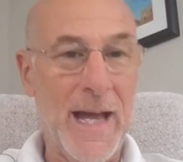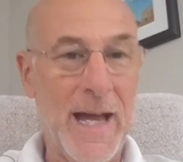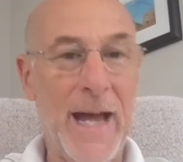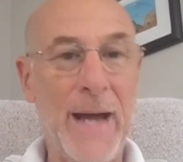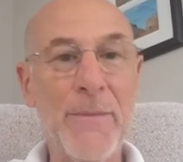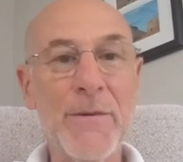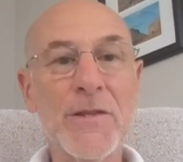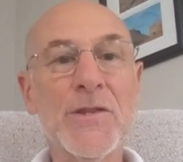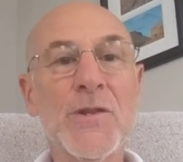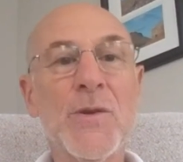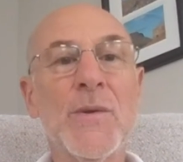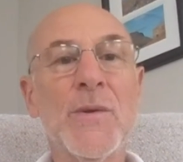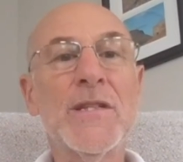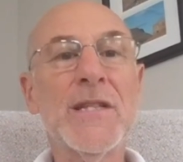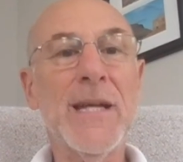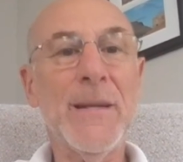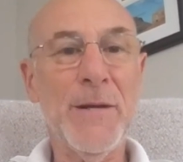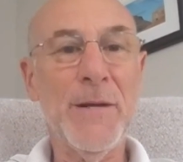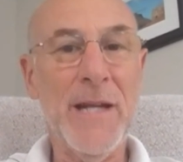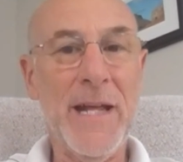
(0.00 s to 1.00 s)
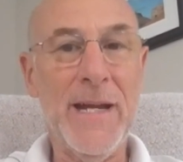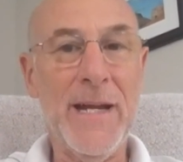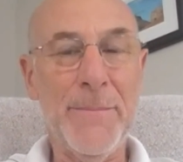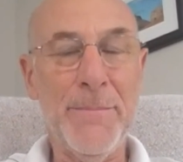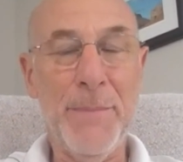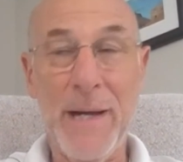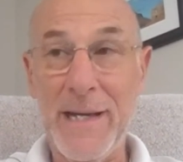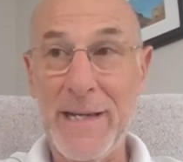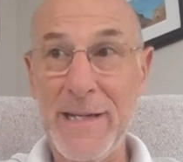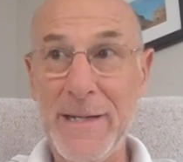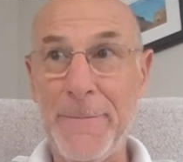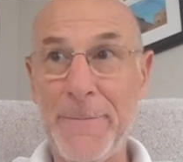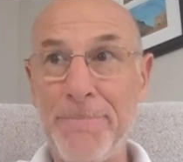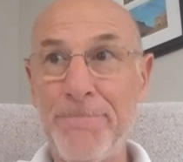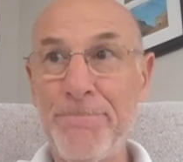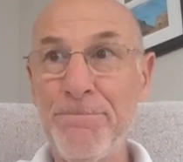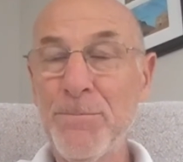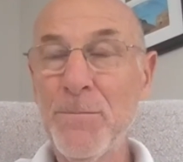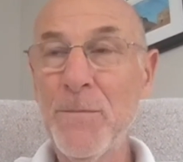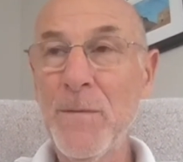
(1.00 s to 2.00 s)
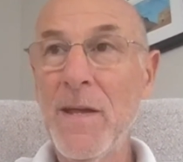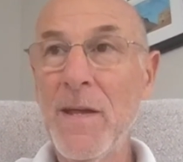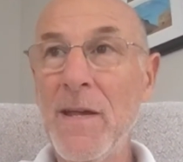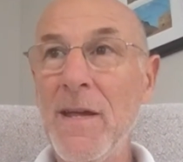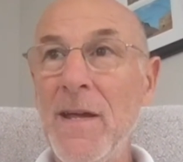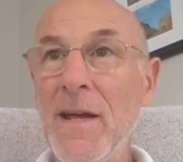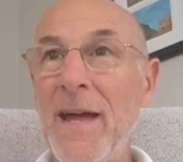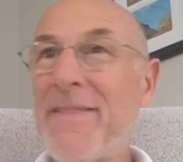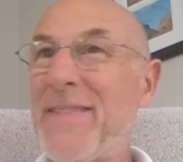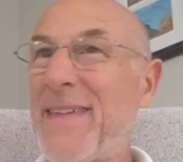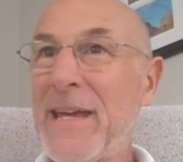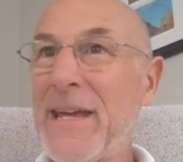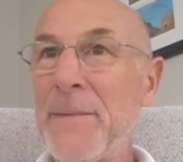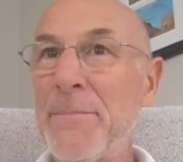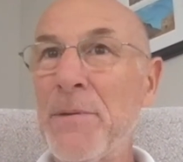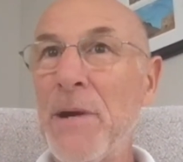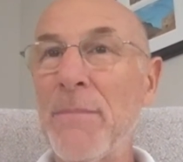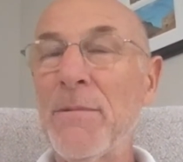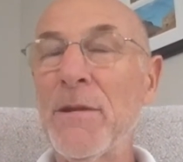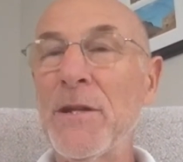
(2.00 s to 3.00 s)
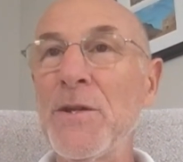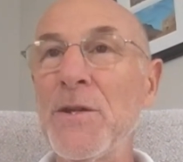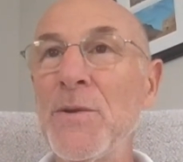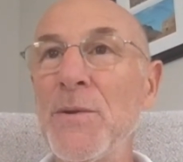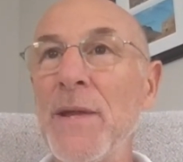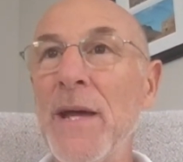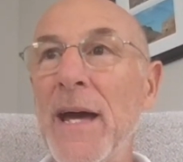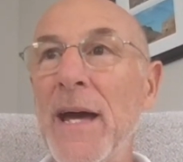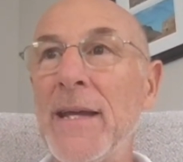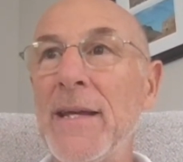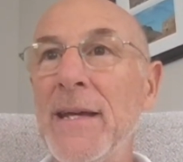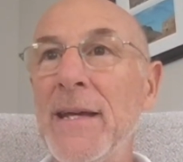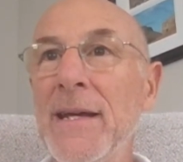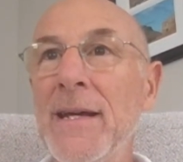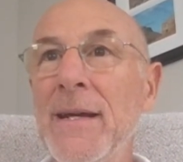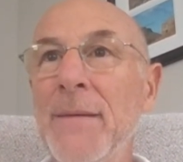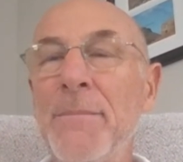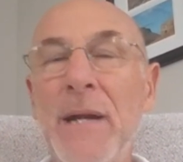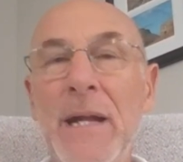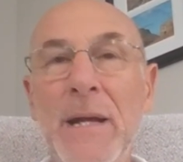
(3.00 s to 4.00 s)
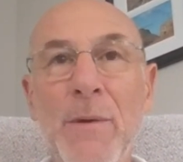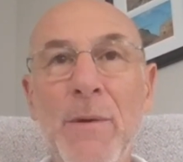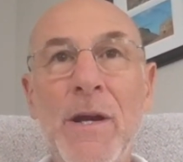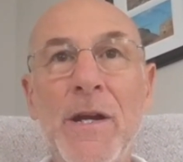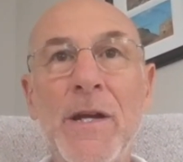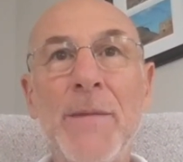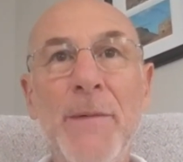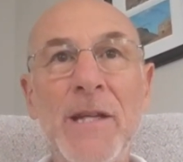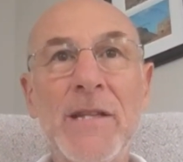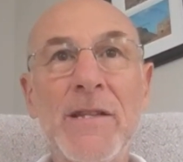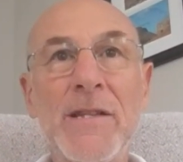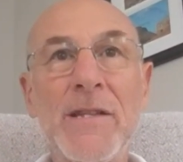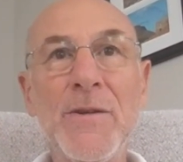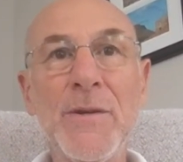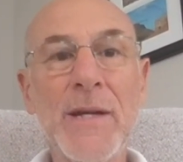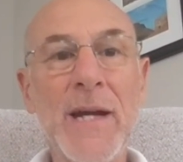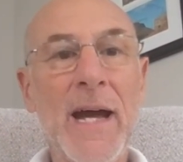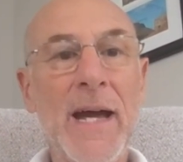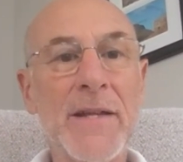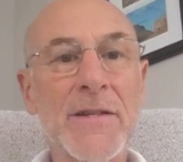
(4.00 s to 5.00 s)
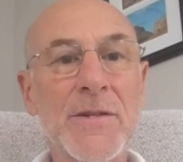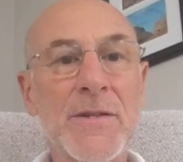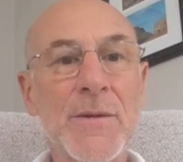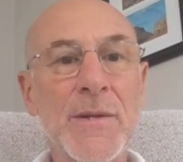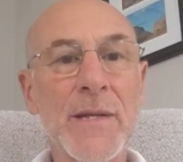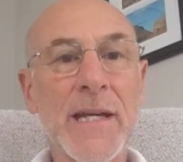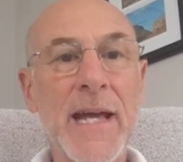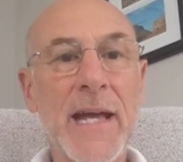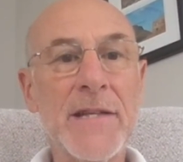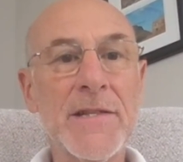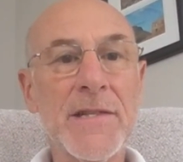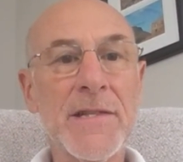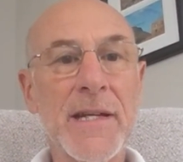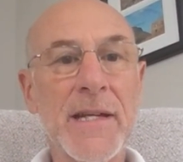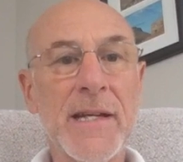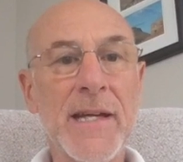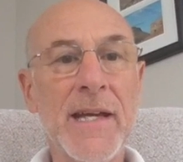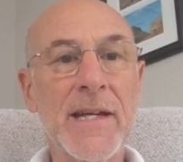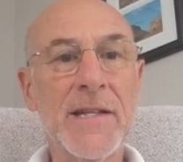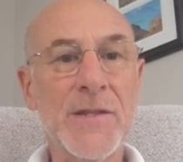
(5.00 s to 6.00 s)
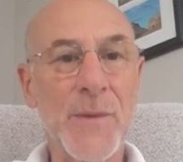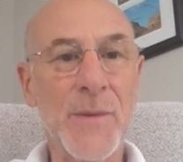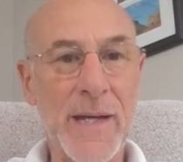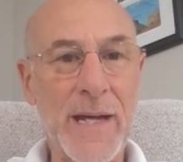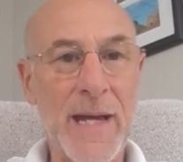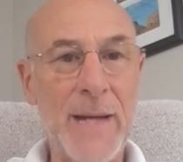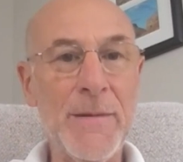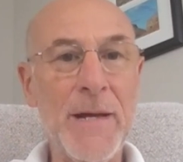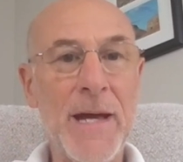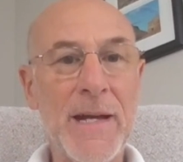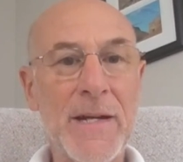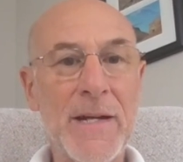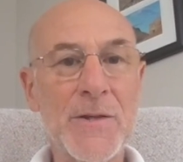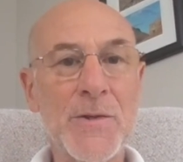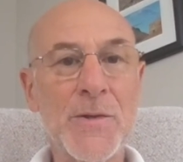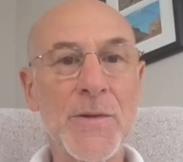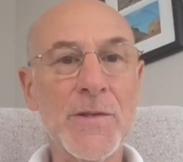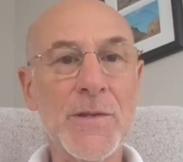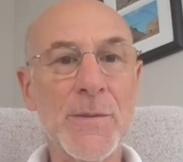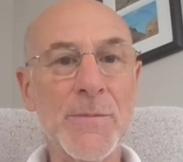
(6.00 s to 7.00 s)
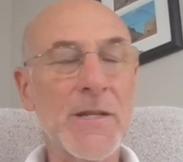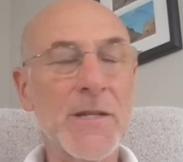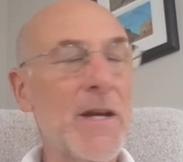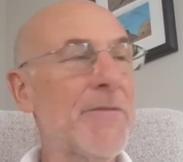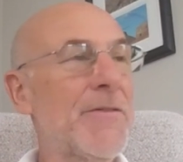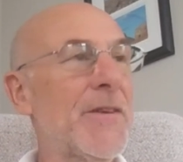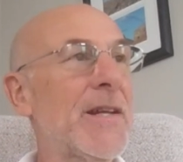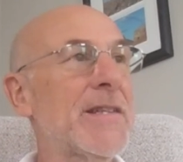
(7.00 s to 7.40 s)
I was so intimidated by him. I think he probably knew that. But he wanted to meet the new guy that's doing the Kansas City Kings. So he came down and introduced himself.